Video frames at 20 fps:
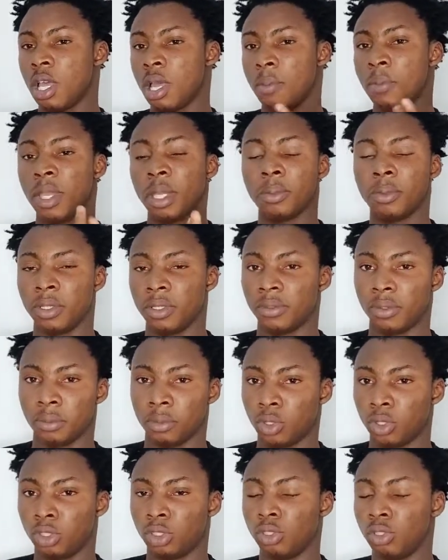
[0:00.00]
make money from
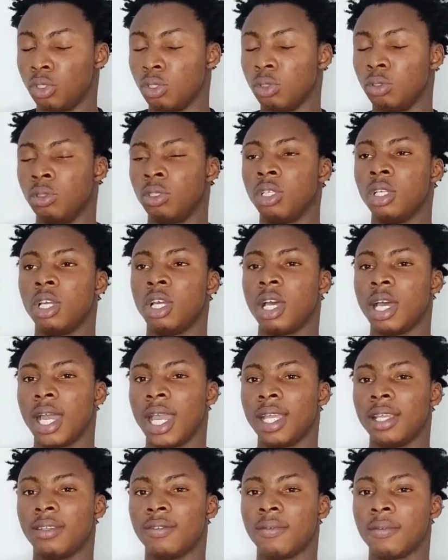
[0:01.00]
what you know,
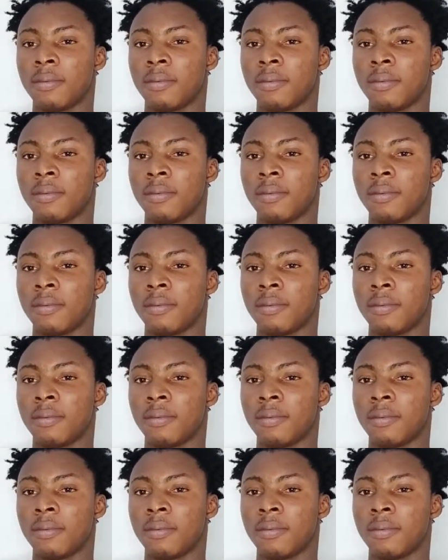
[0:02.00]
I